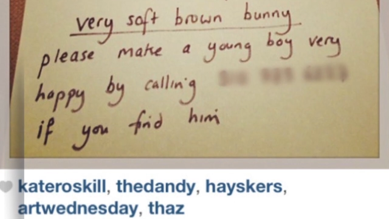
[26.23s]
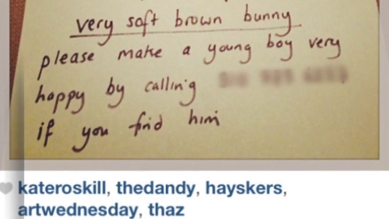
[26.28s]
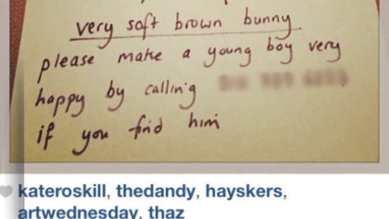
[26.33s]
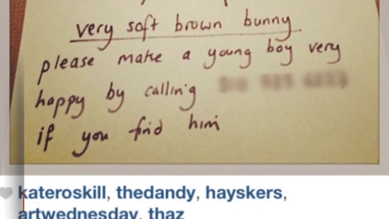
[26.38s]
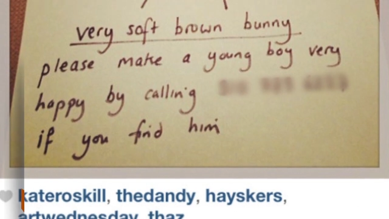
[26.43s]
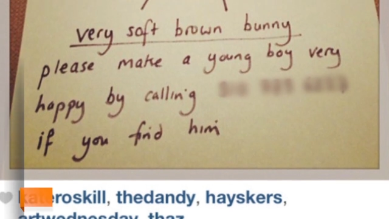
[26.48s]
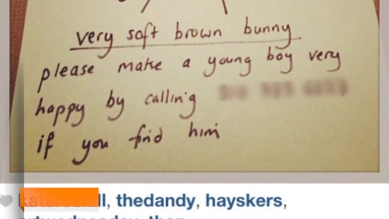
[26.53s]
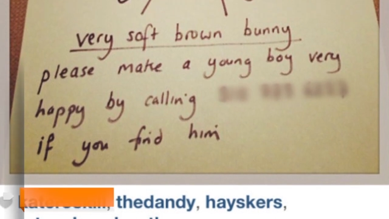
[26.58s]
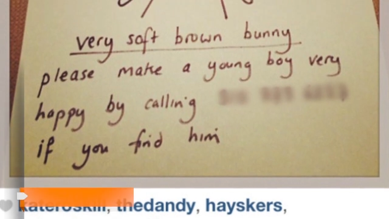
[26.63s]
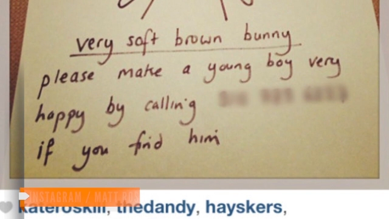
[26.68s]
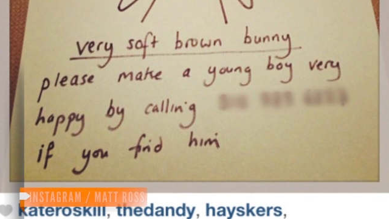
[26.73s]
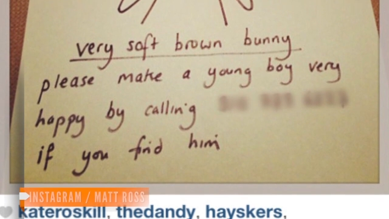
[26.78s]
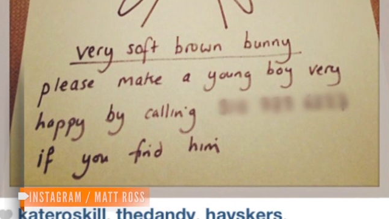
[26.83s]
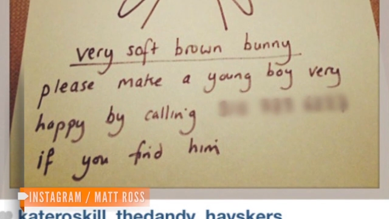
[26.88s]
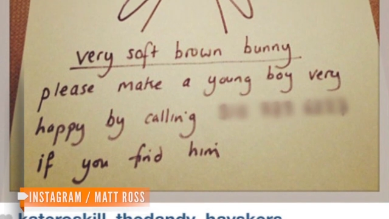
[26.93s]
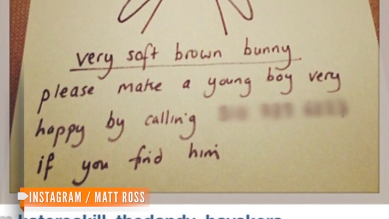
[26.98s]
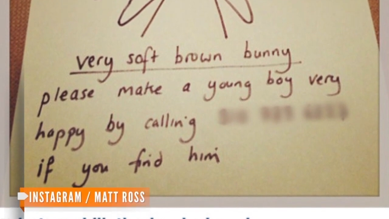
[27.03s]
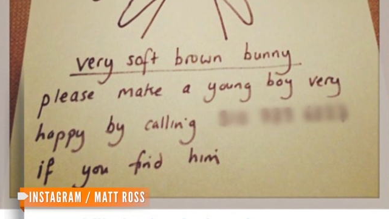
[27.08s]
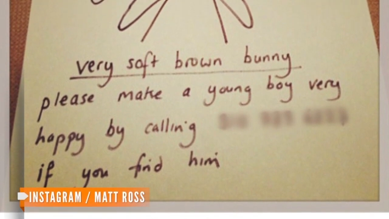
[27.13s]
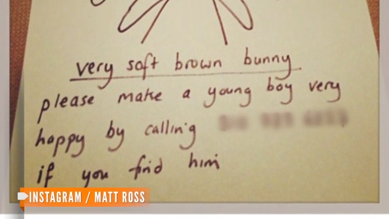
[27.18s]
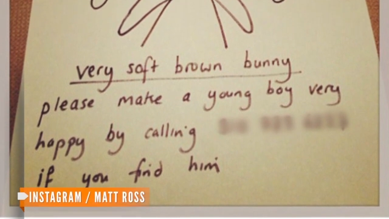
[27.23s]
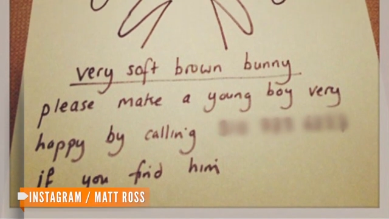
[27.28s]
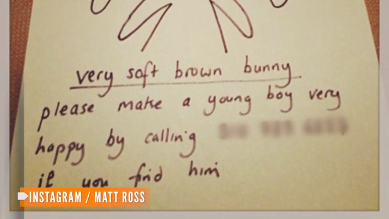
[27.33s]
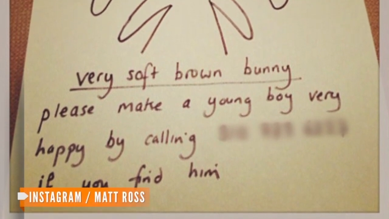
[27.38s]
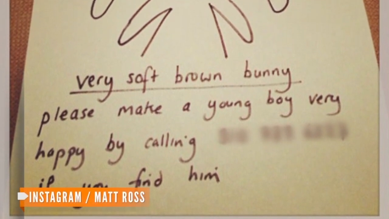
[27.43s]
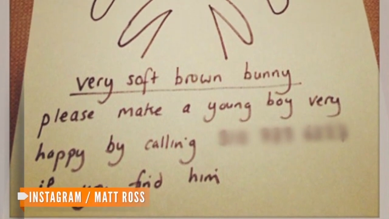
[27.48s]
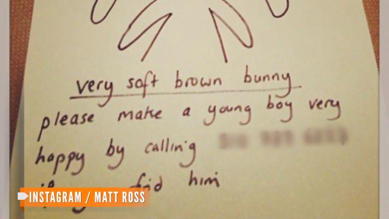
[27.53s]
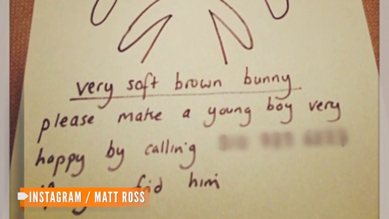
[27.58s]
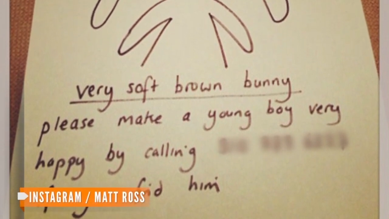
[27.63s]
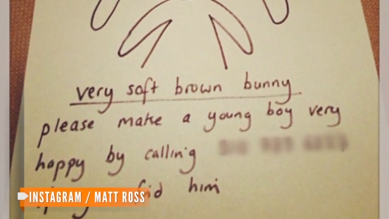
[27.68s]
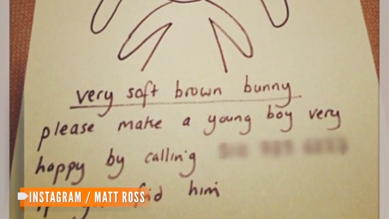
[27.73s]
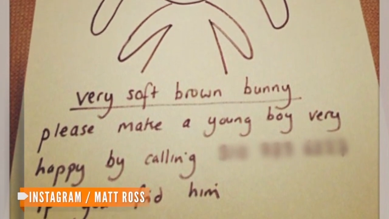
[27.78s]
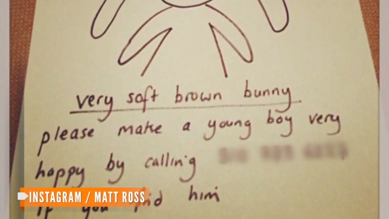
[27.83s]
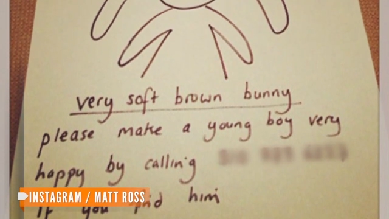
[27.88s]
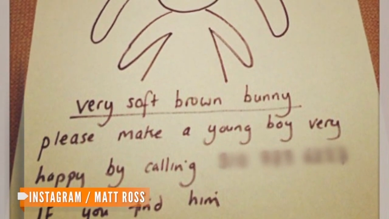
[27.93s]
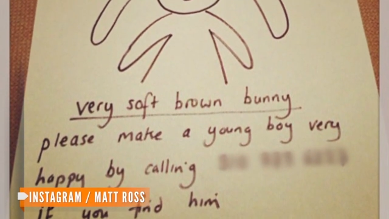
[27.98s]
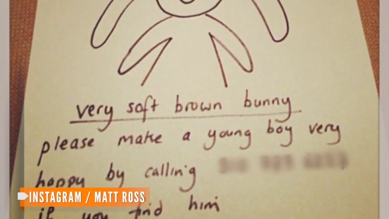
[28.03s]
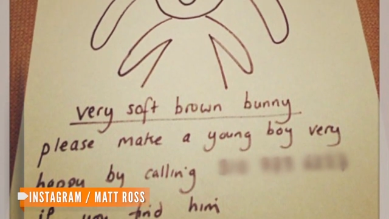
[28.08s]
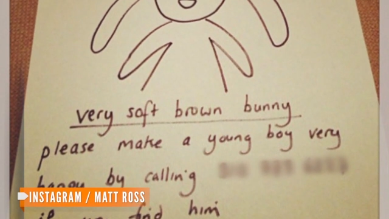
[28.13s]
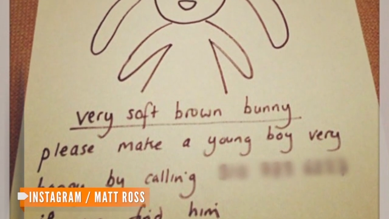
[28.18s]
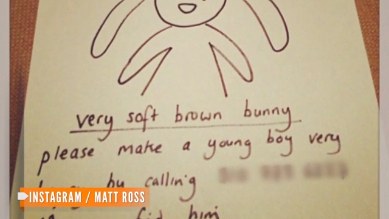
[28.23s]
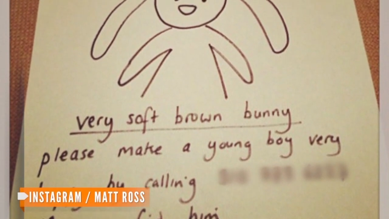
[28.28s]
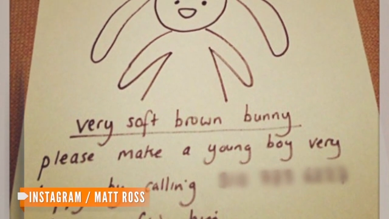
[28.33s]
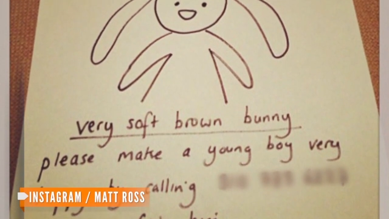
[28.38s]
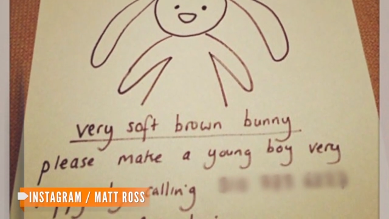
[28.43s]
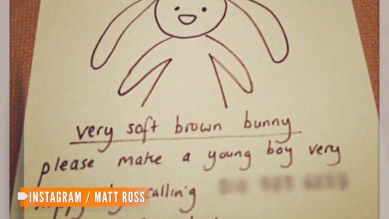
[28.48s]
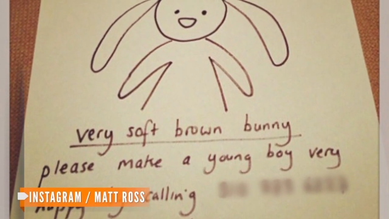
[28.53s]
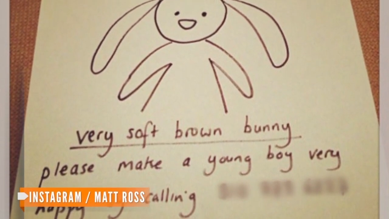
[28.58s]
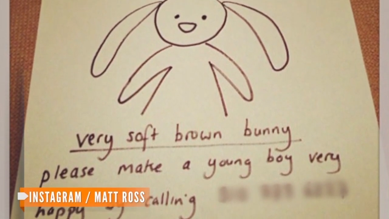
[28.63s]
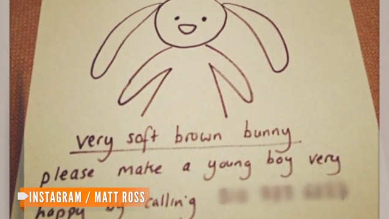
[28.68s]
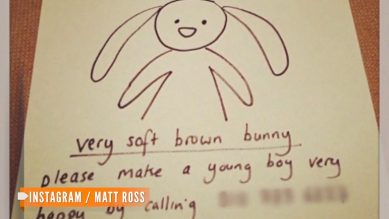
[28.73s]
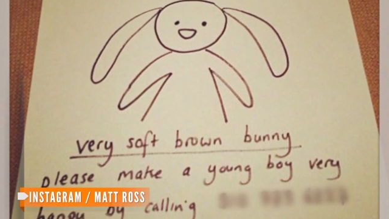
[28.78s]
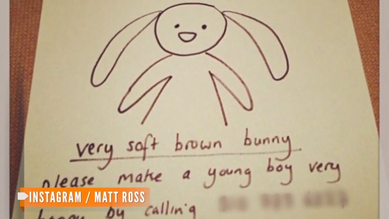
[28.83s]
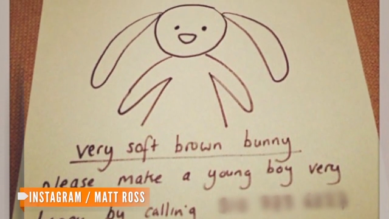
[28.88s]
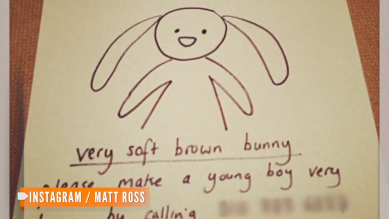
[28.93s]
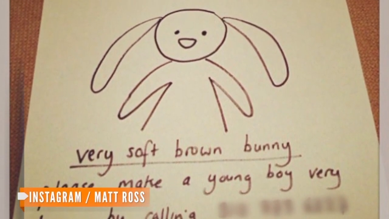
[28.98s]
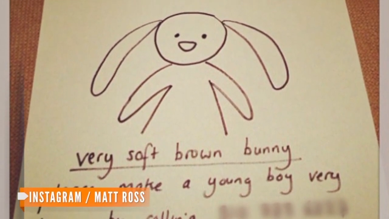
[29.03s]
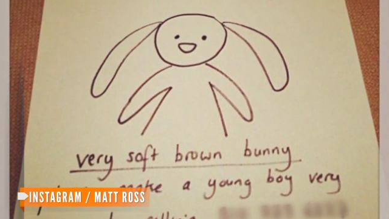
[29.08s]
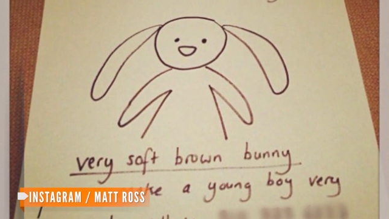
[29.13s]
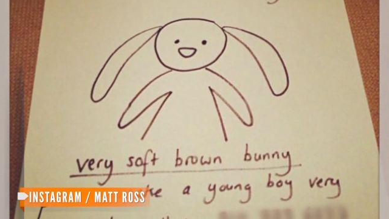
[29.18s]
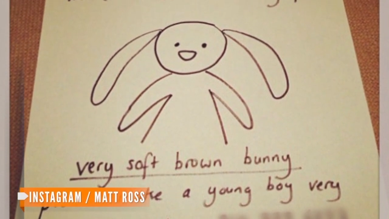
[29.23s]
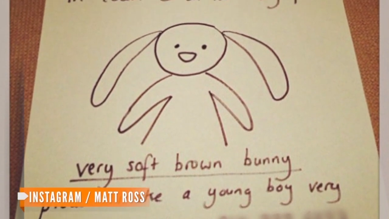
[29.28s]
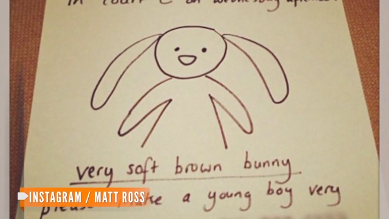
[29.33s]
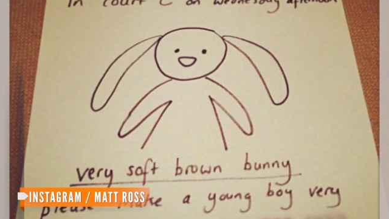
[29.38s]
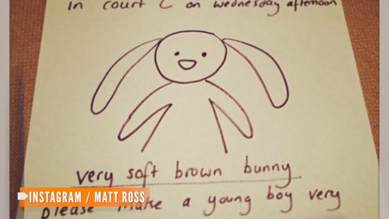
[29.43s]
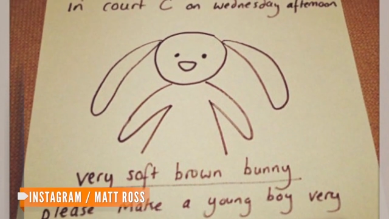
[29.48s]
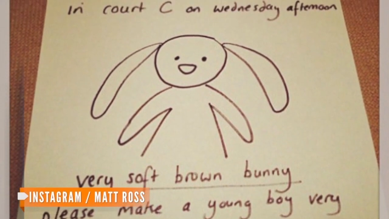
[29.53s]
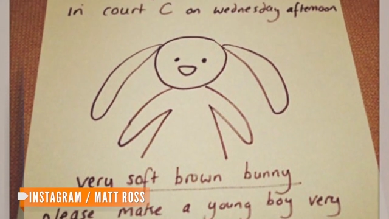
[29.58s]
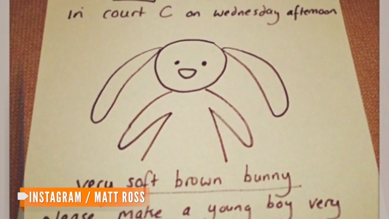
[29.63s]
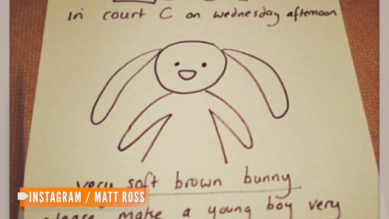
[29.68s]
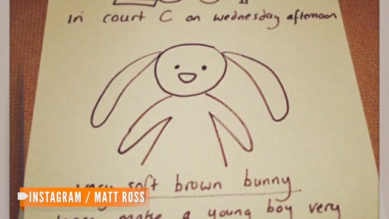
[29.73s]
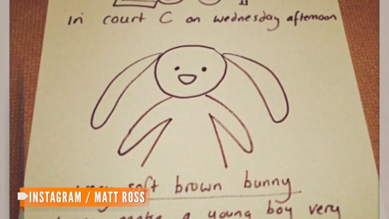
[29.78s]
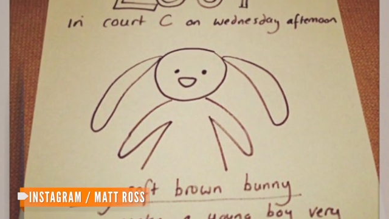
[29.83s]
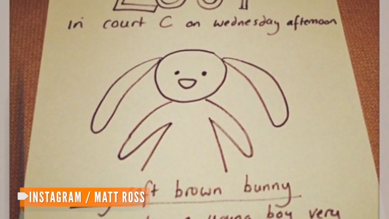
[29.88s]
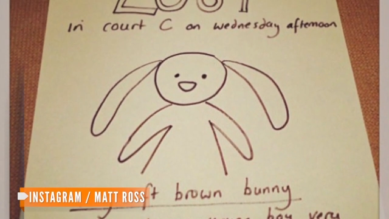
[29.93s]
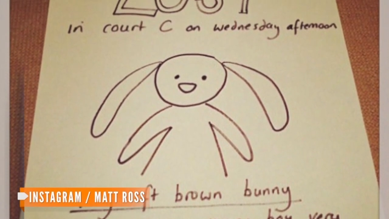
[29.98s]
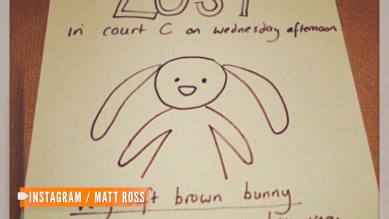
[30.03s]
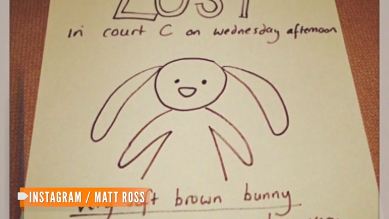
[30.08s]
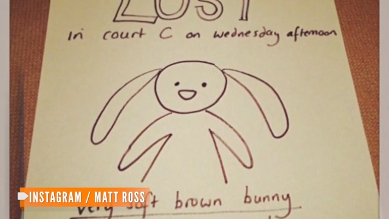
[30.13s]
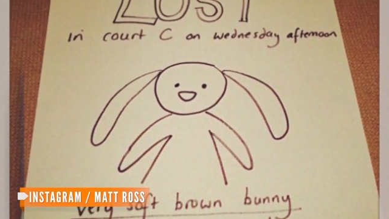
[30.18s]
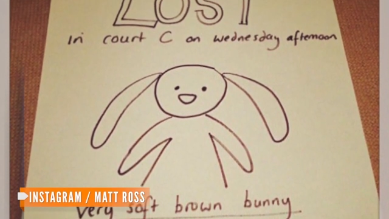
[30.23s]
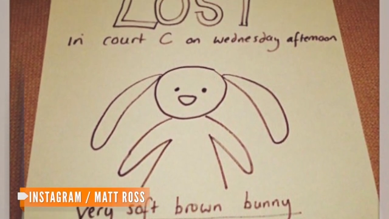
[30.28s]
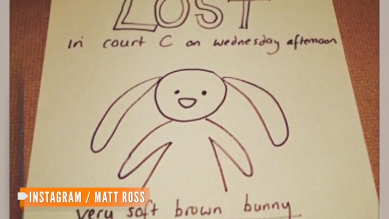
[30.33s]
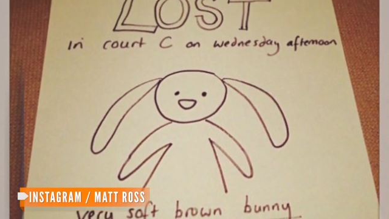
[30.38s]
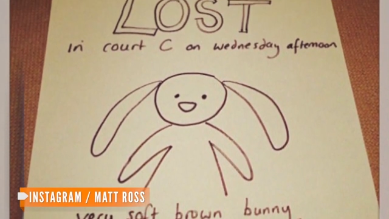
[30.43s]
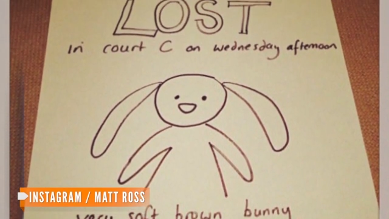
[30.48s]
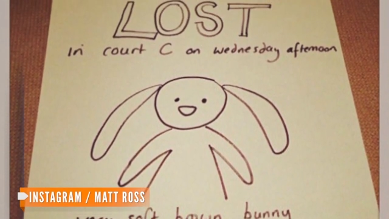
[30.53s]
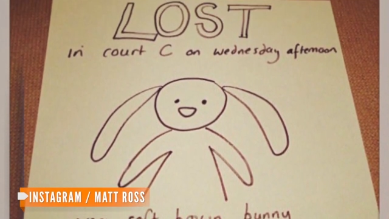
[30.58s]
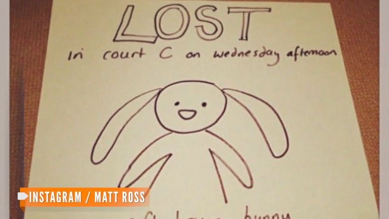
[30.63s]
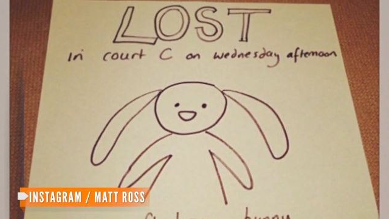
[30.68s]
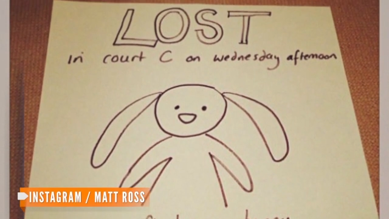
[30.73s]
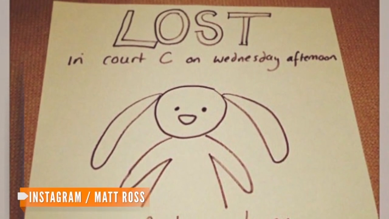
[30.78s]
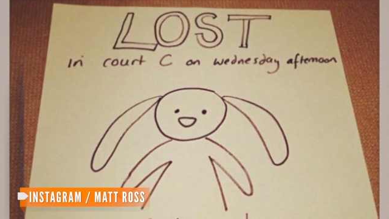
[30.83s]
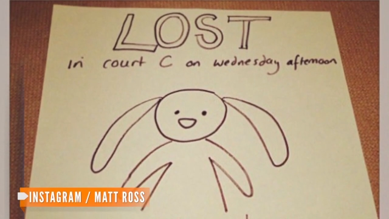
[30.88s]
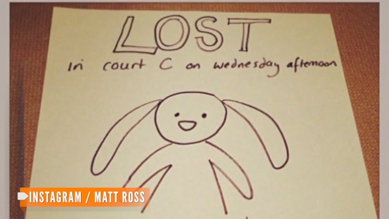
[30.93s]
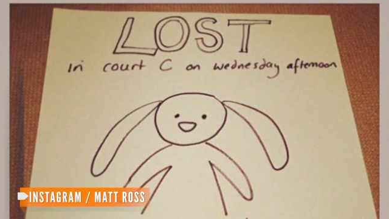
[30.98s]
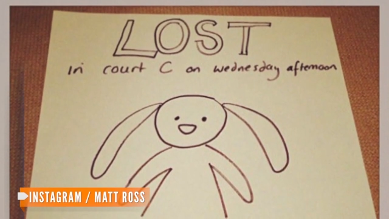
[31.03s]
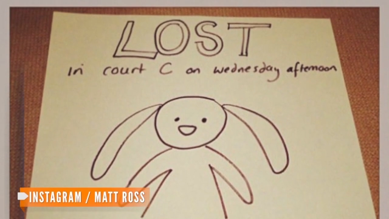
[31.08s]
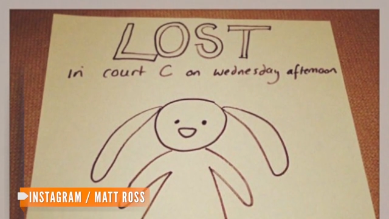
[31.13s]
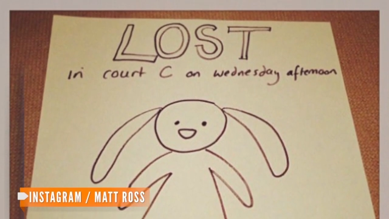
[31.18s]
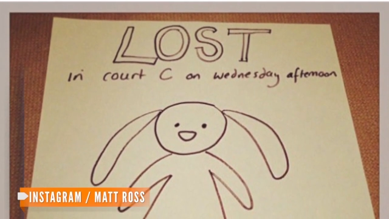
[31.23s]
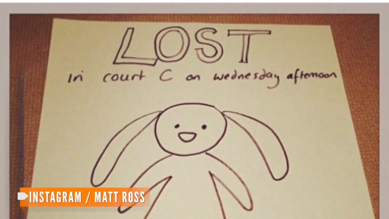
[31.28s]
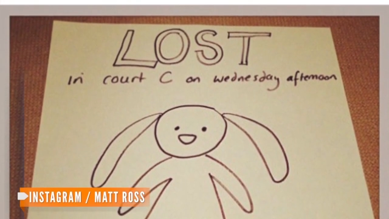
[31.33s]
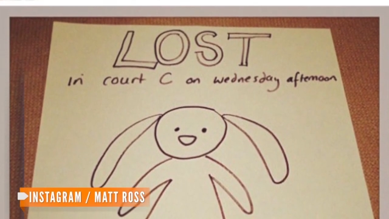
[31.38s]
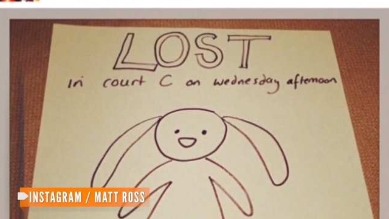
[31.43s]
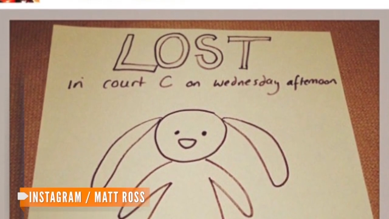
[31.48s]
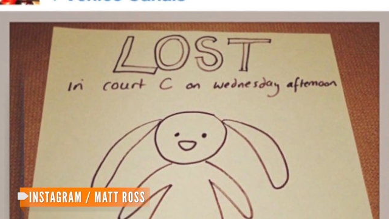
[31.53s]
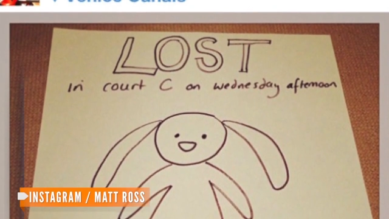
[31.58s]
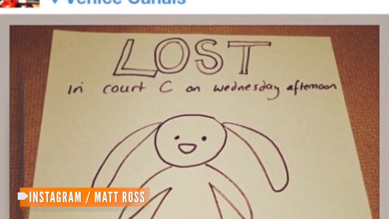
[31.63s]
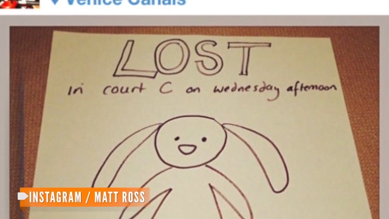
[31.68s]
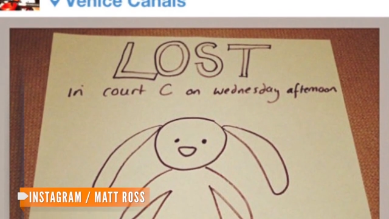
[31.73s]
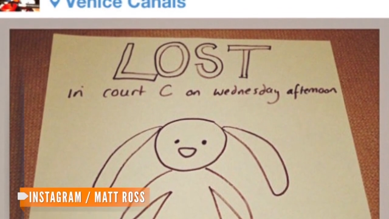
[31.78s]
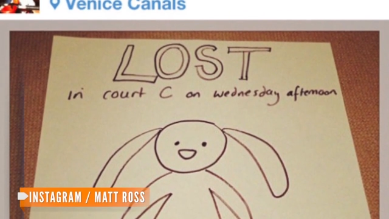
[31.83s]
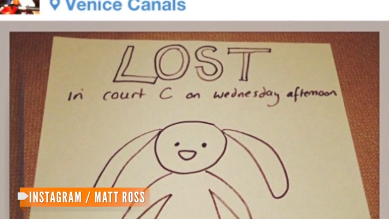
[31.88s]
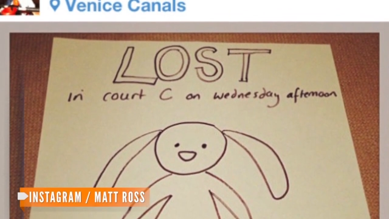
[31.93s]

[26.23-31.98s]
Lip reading: No face is visible, so there are no lips to read.